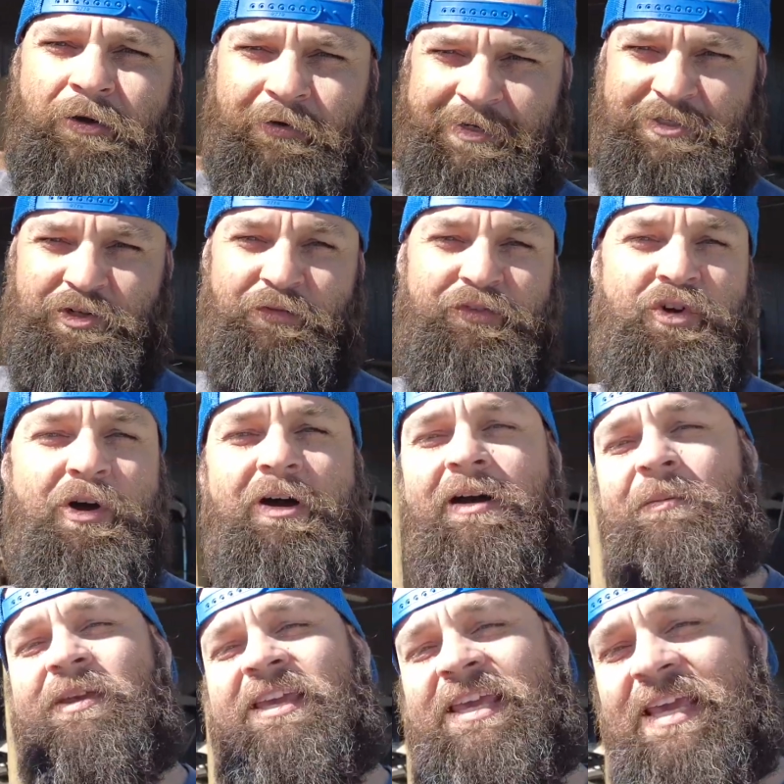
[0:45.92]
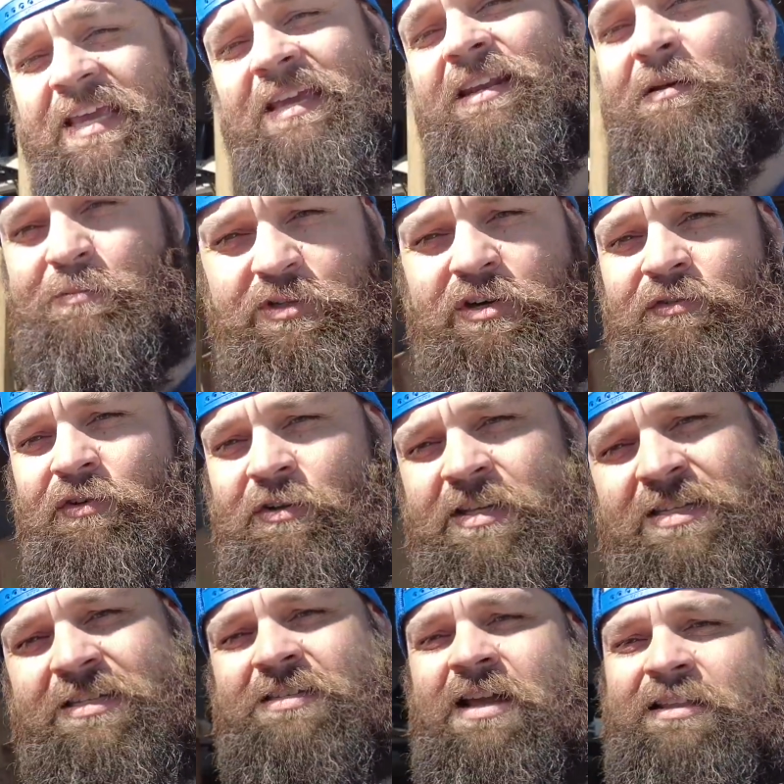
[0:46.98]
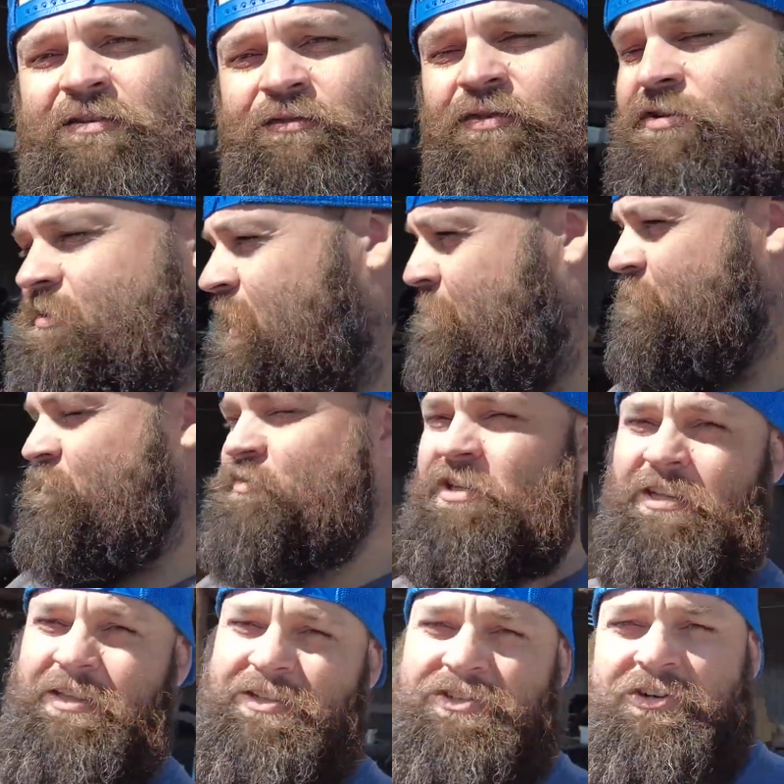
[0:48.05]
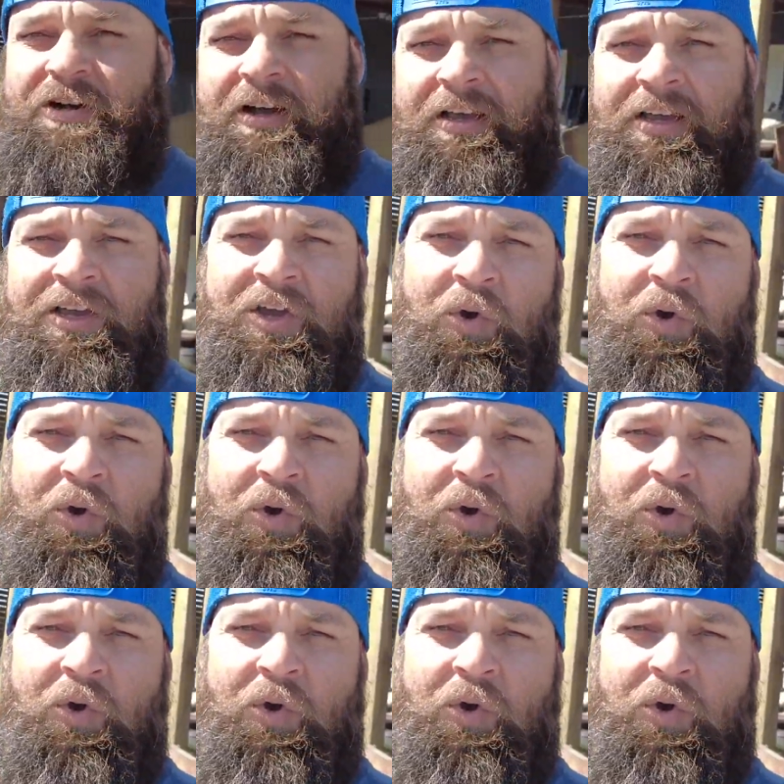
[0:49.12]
So if you are a keen observer, this is not the first time you've seen this truck.